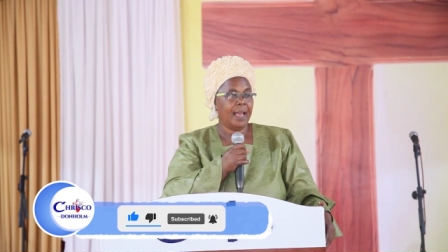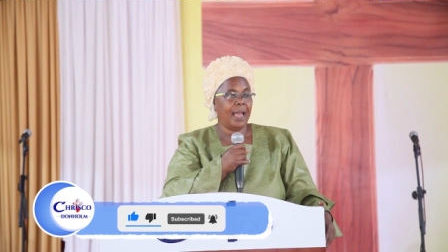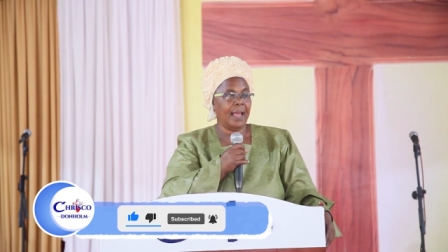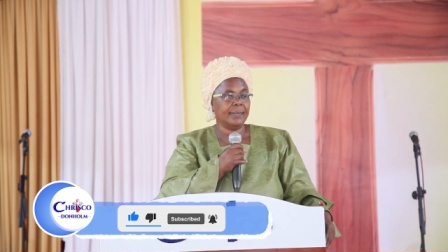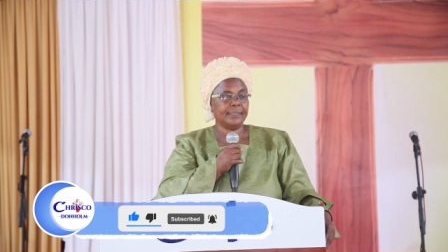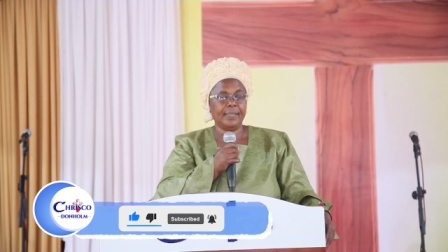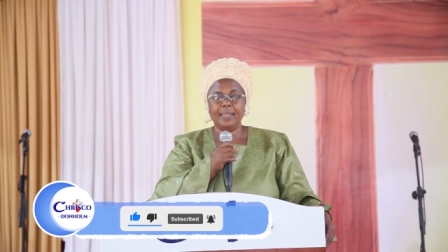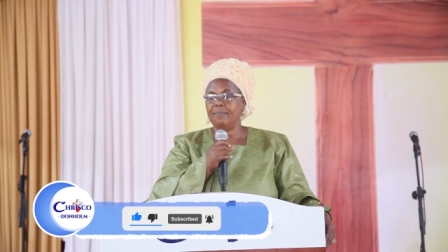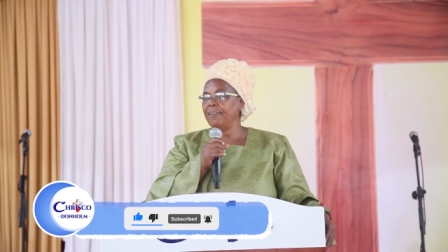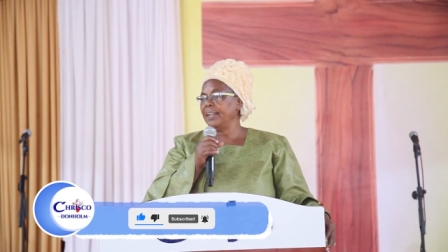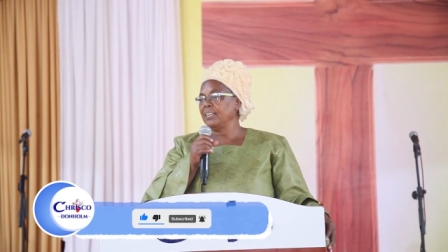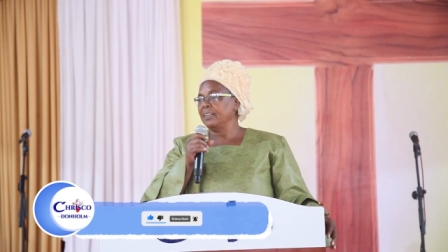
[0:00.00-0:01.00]
and
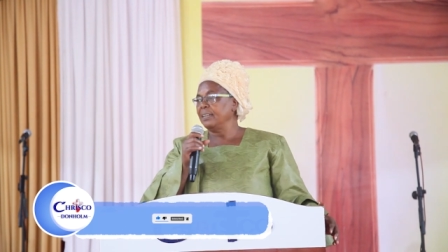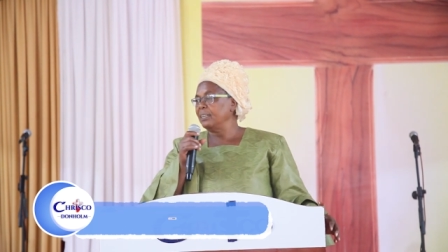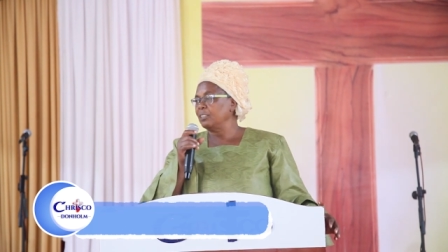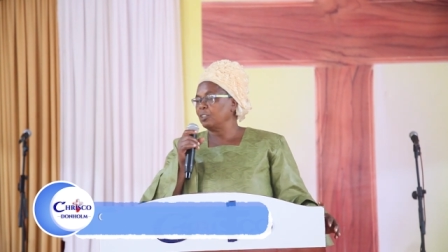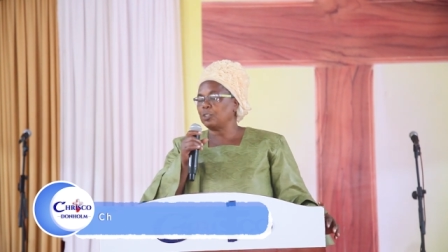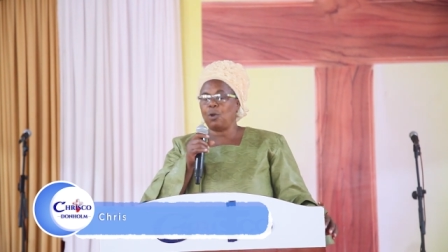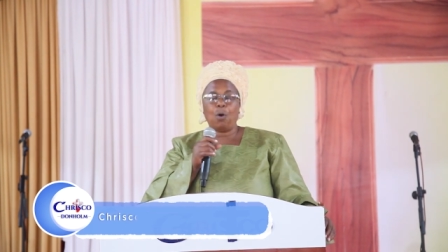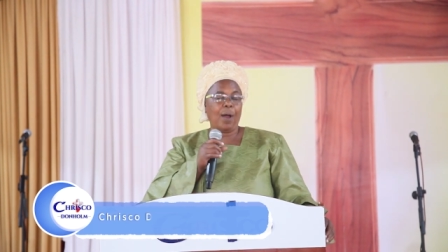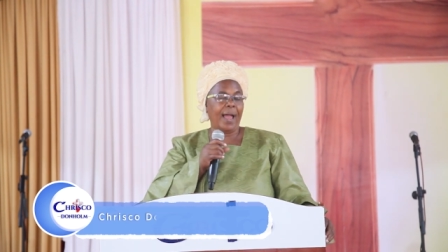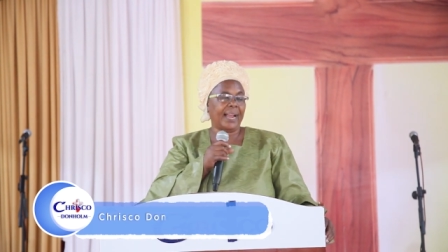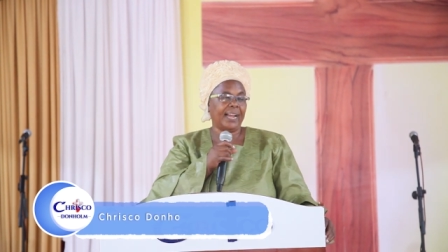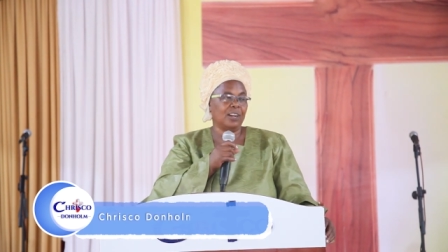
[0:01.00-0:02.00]
even so,
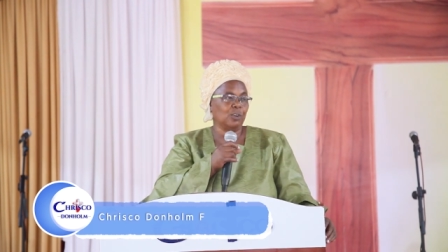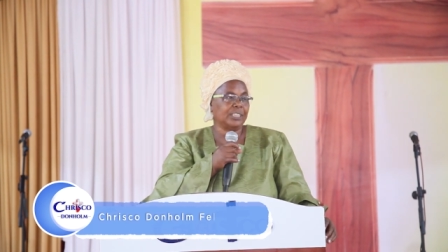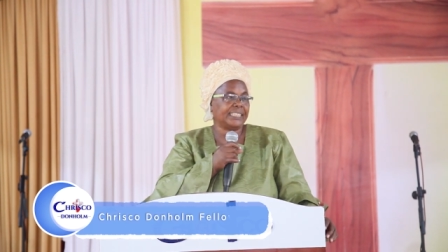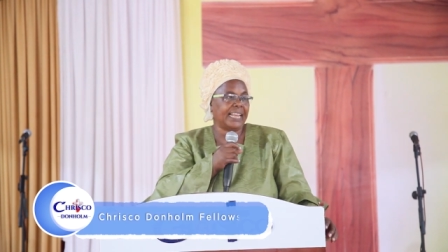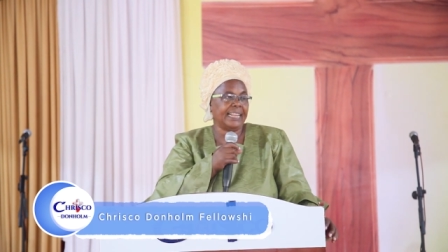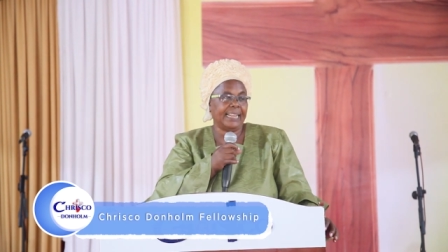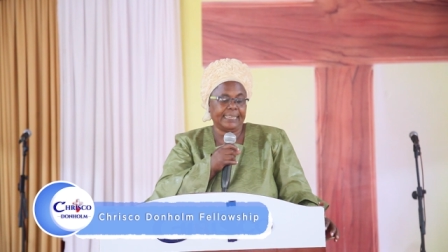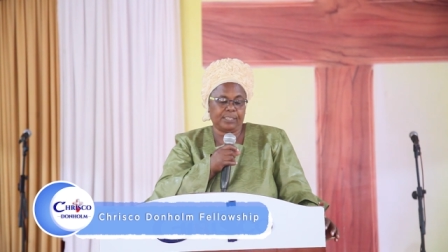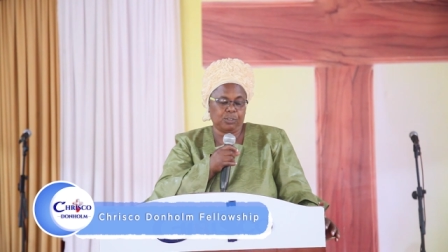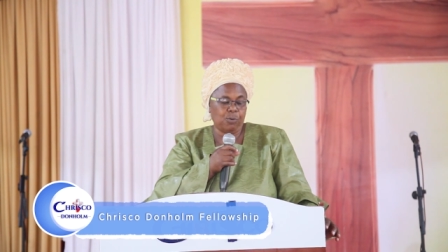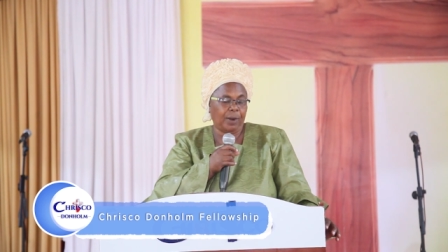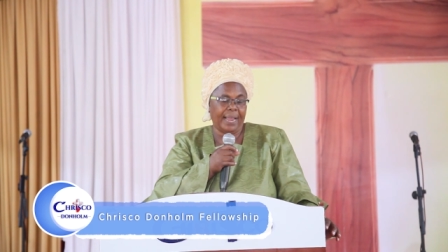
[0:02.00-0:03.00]
I cannot say
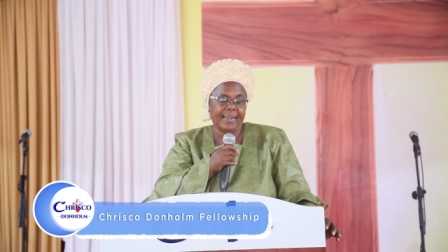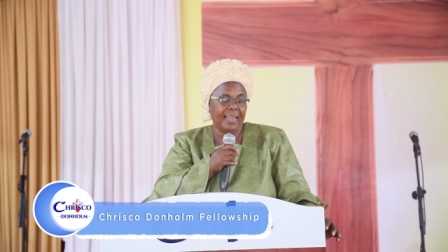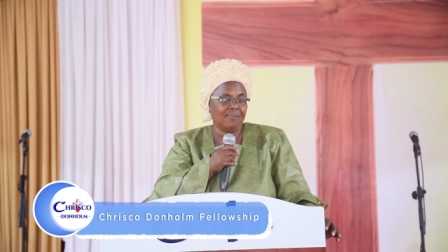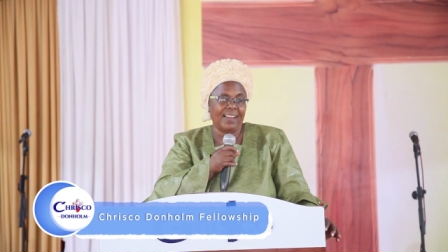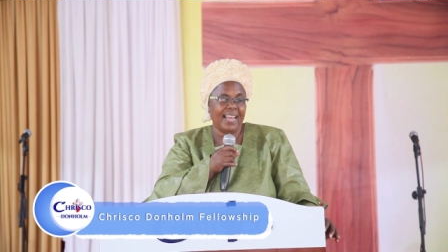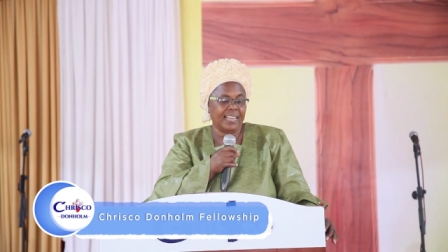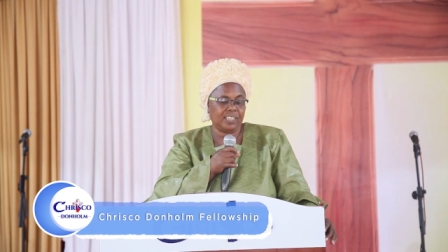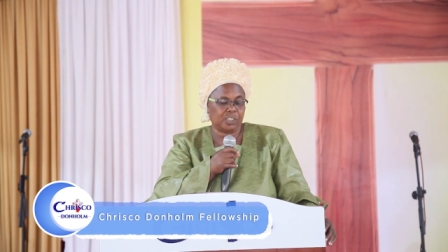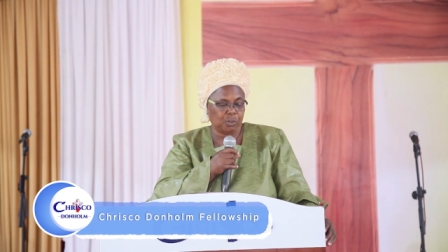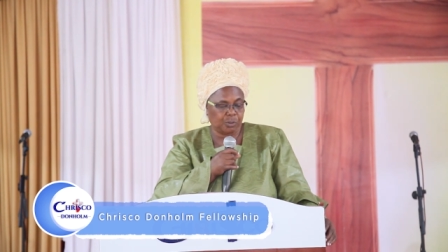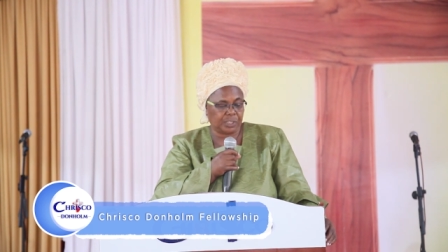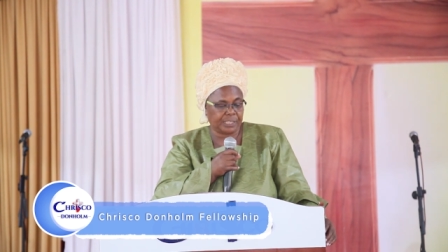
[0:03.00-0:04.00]
that you can ever
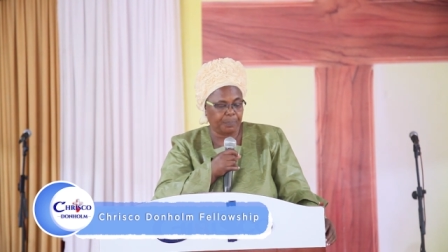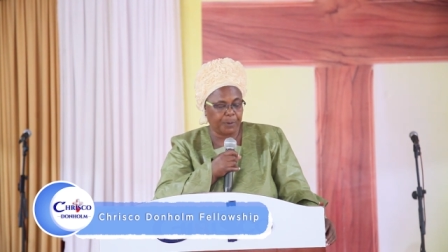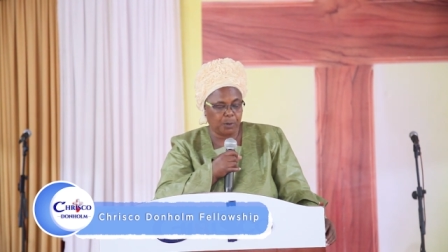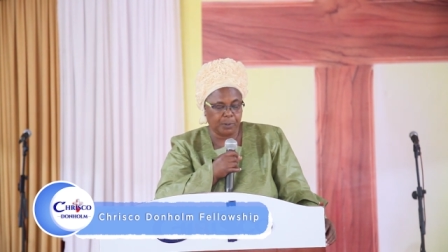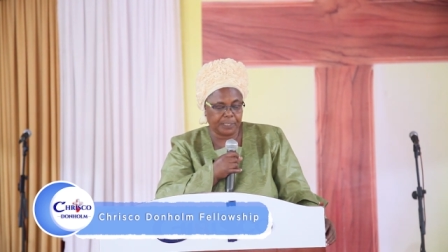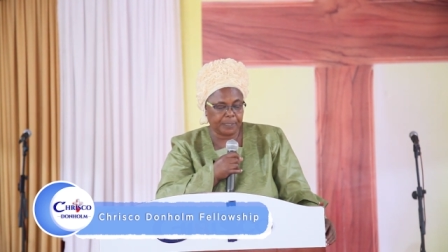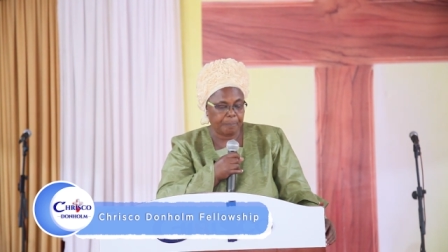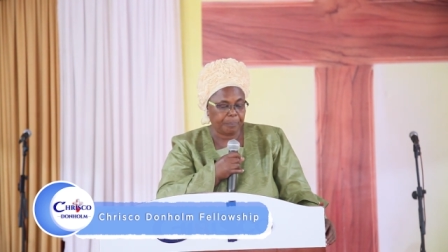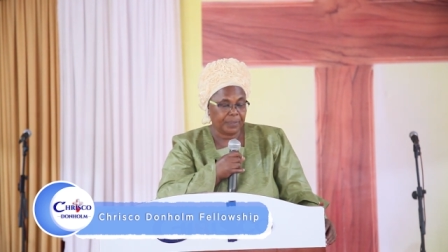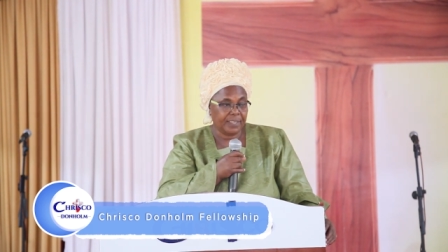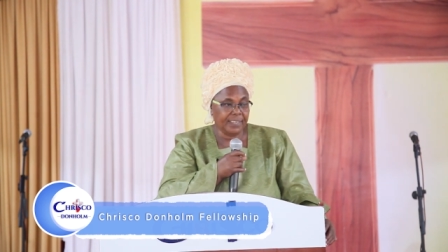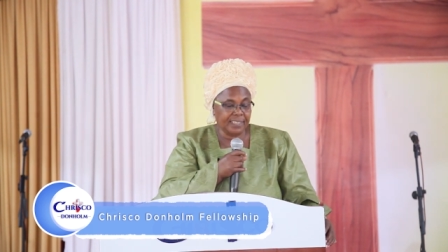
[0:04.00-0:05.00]
exhaust, because
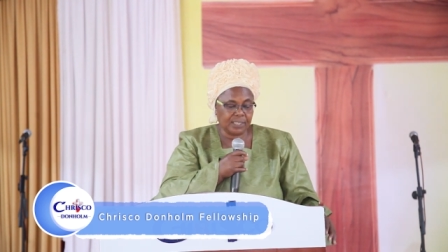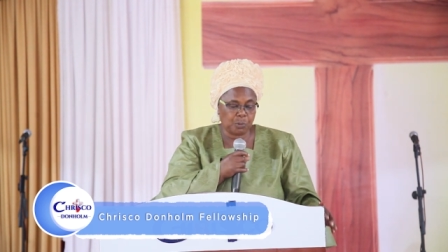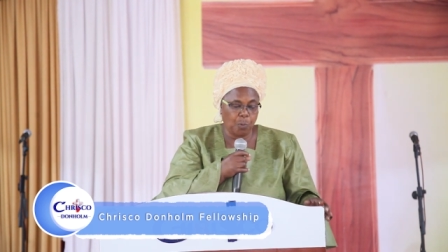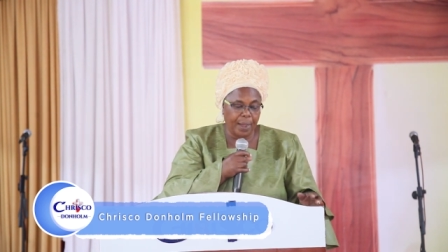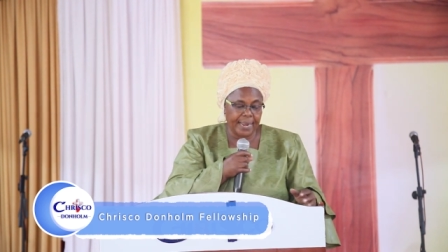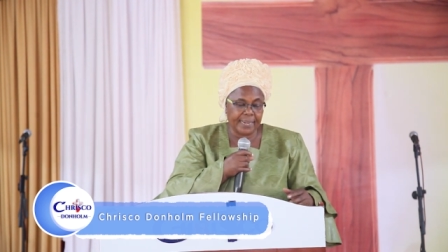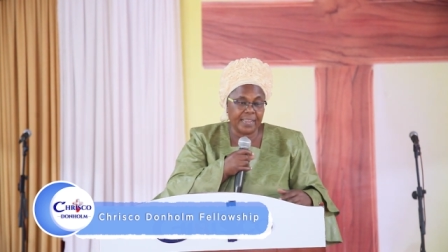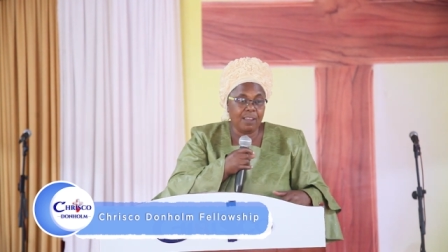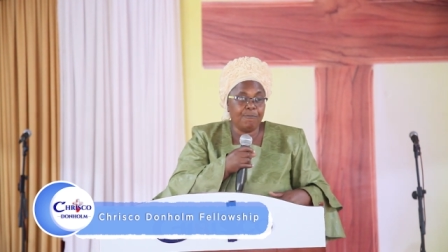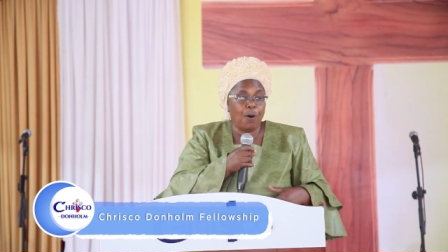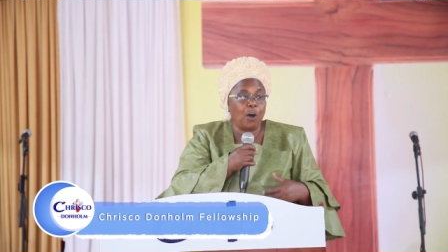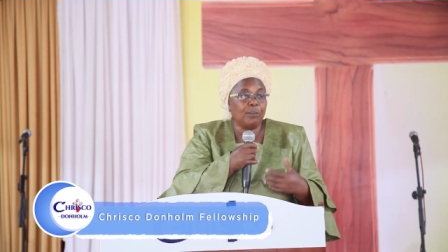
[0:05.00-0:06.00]
this word
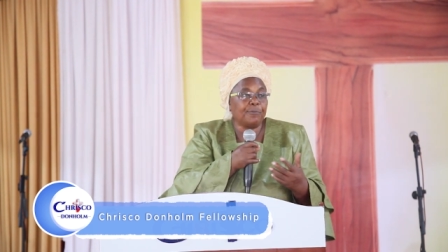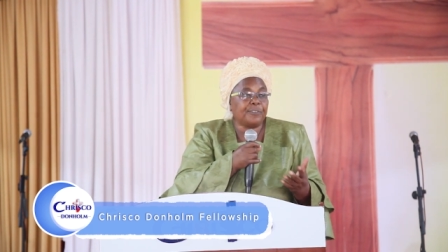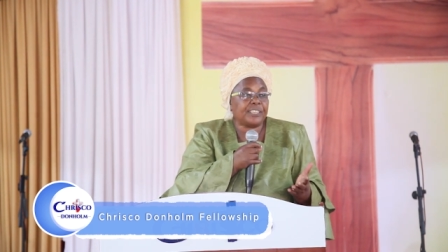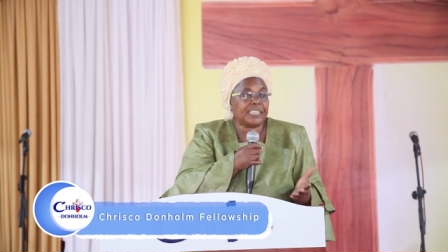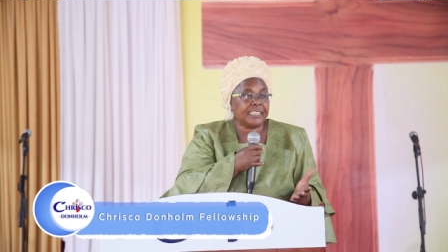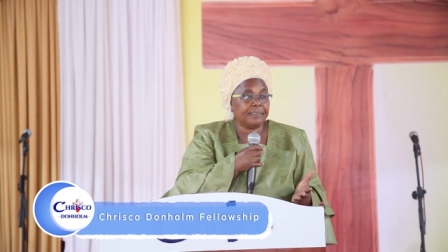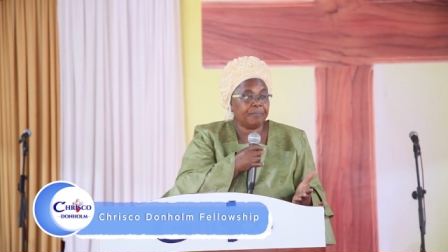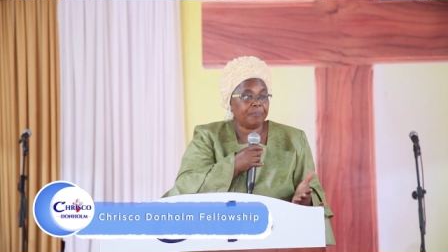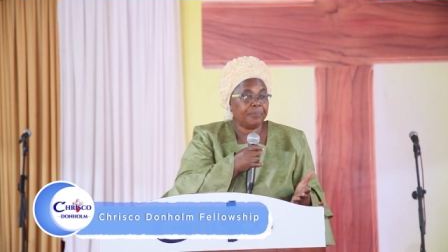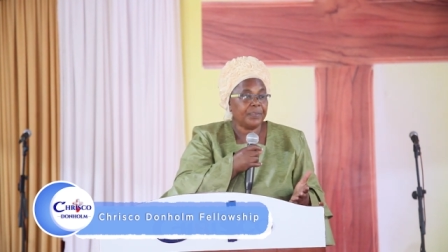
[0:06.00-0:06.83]
evolves.